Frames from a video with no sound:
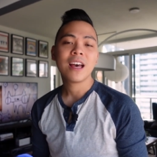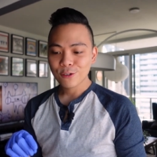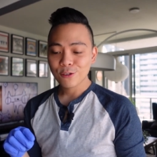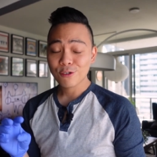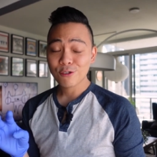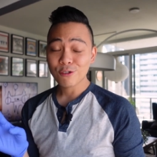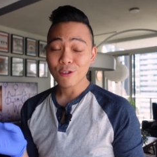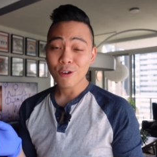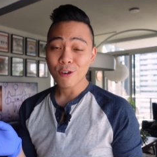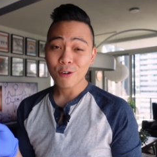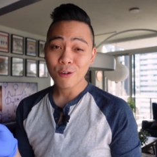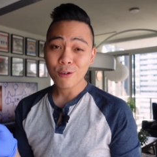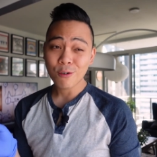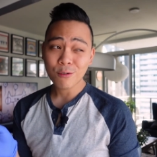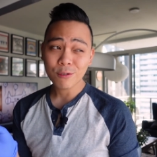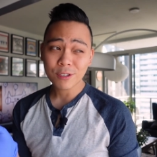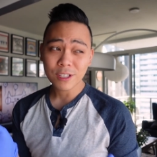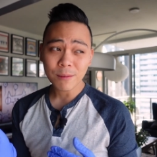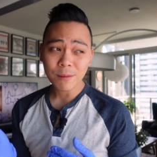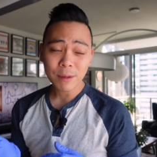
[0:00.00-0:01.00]

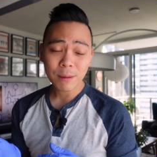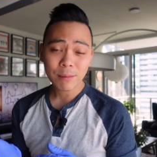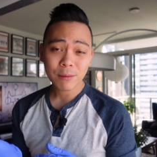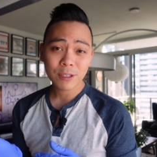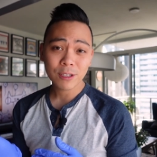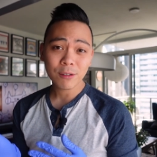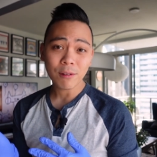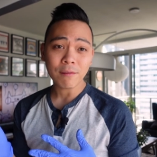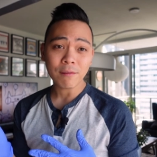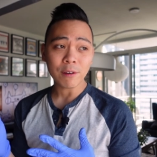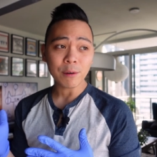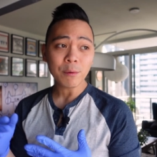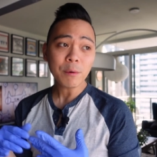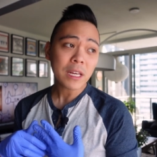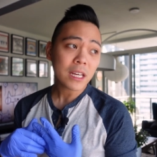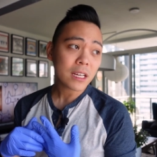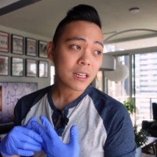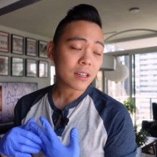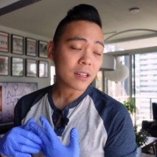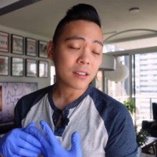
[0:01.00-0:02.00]
So some people do every
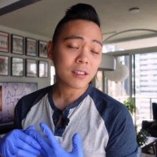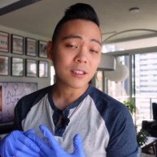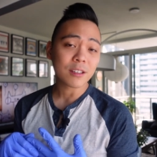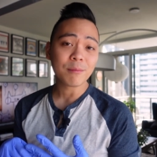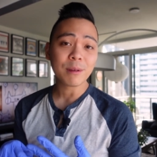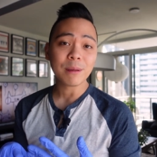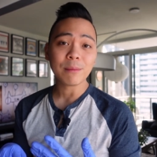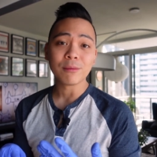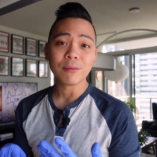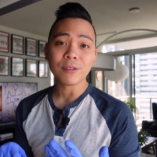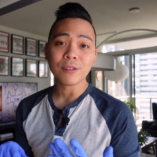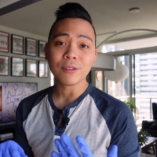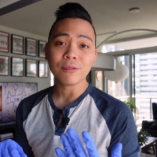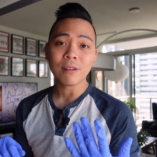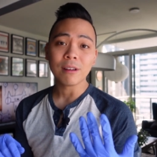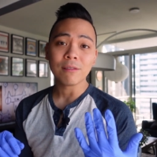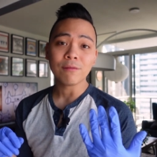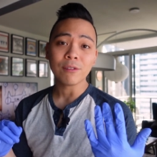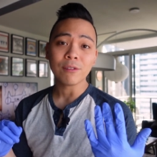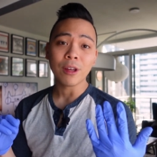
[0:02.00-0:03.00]
week, some people do
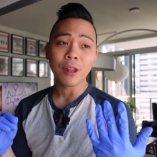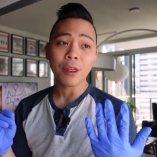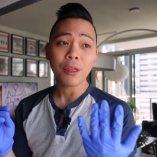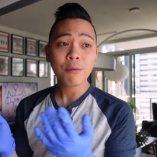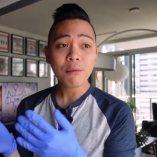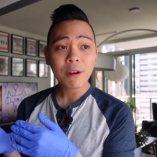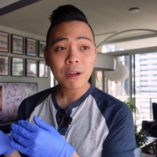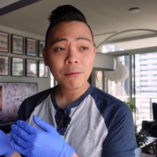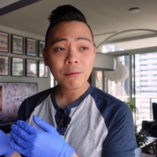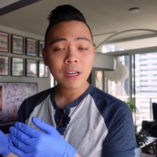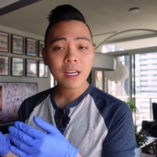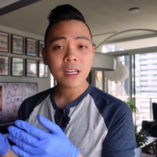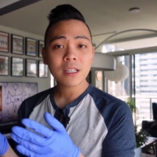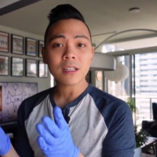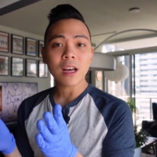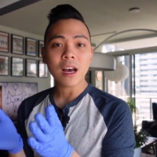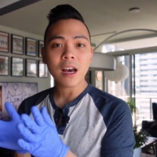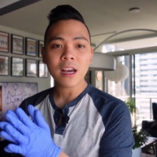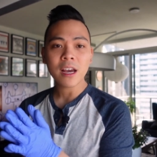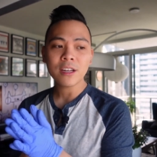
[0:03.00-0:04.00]
every three
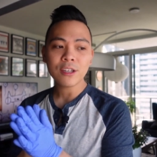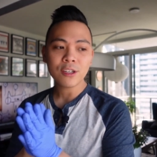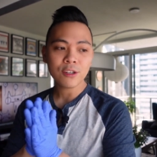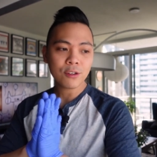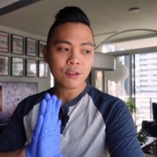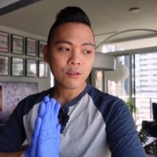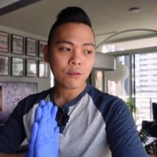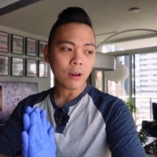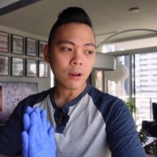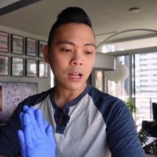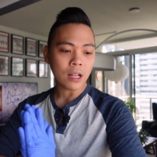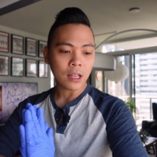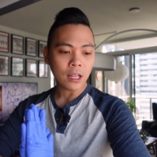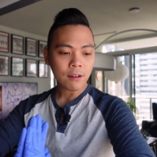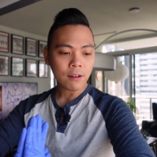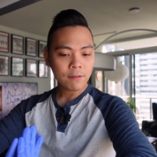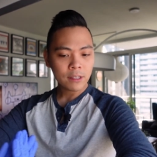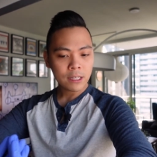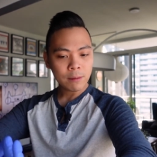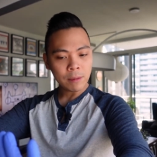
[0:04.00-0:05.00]
weeks. I do a
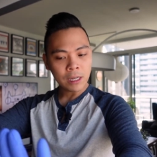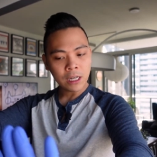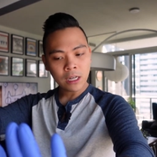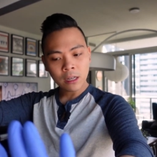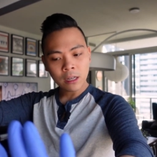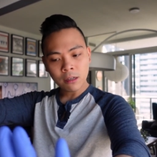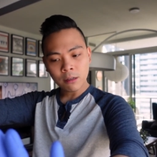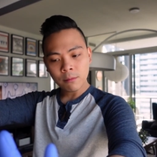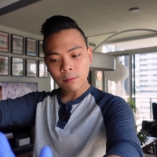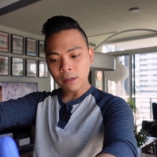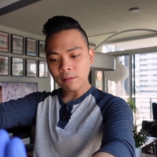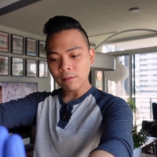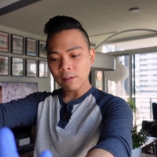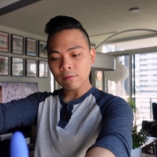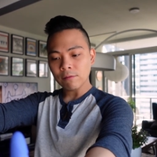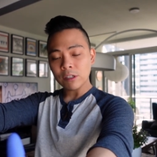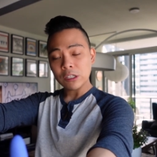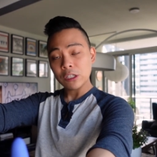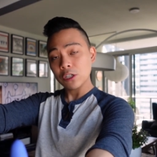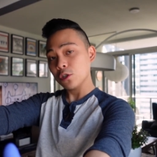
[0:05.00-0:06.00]
lovely medium of
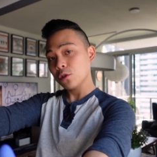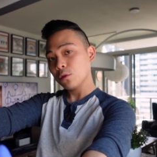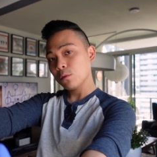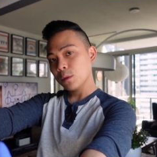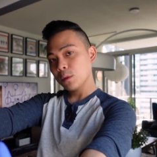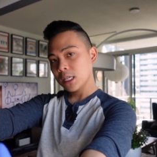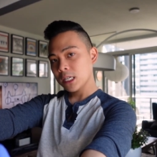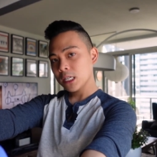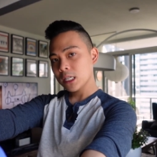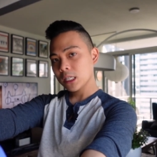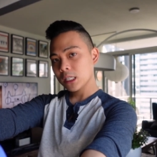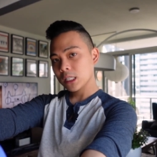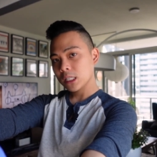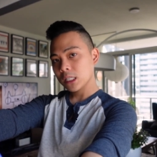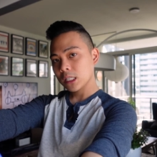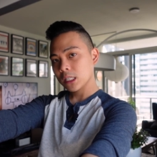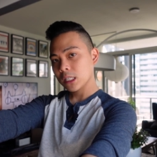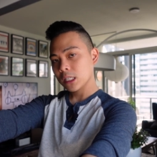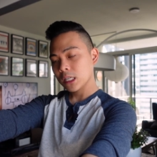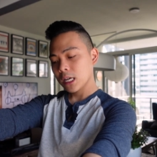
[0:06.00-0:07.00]
every two
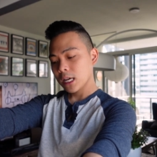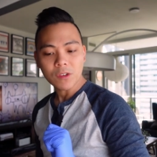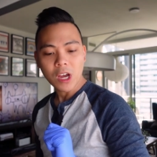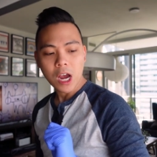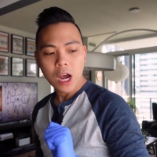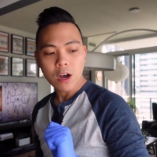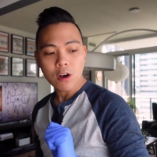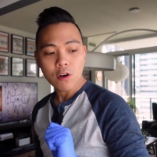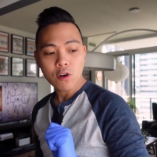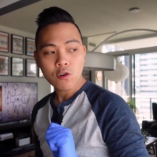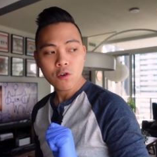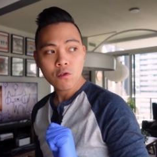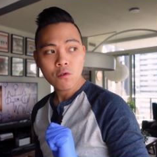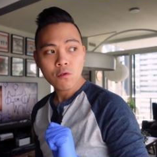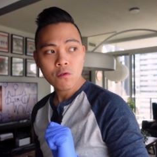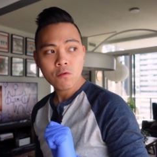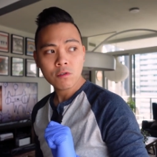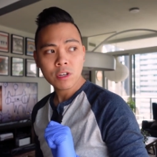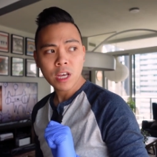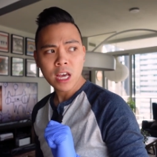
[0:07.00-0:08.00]
weeks.
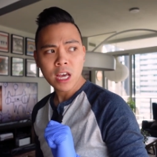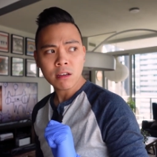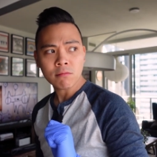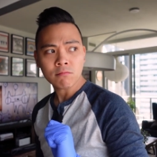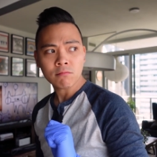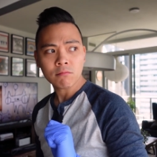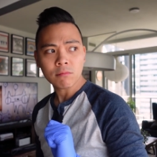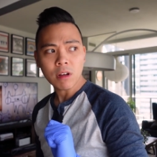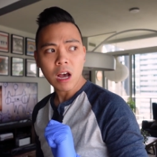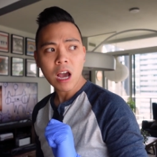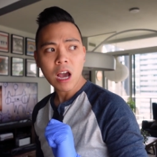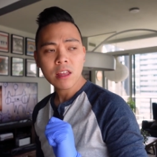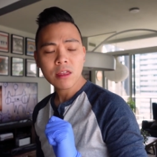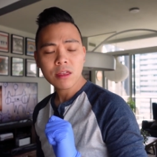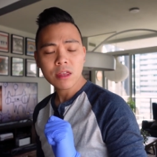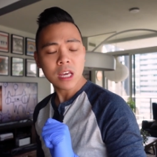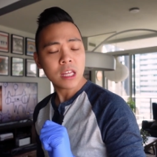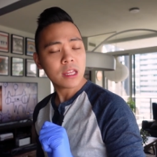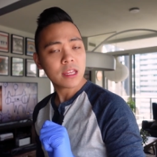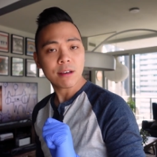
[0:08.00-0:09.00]
Okay. I
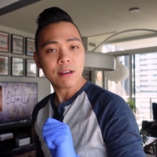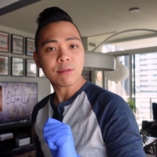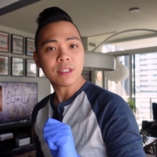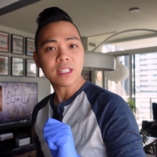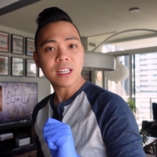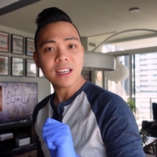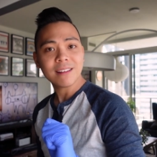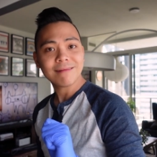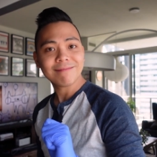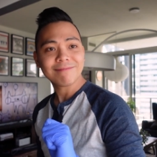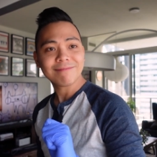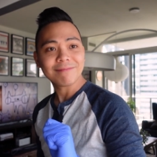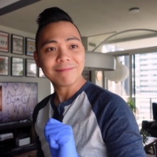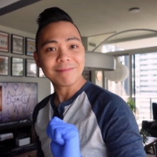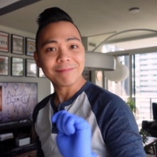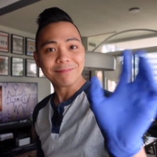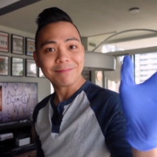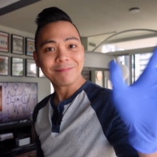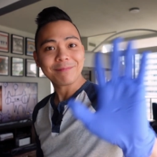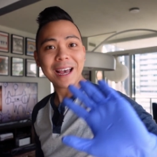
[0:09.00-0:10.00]
think that was it.
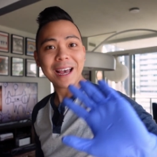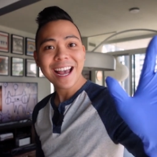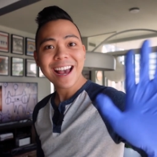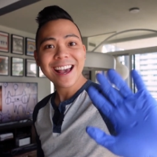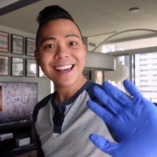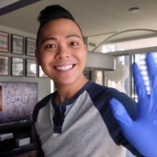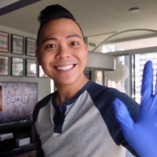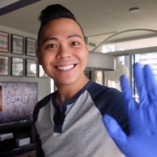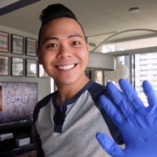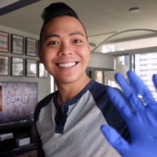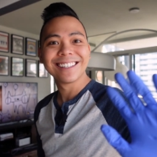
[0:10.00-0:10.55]
Bye, guys.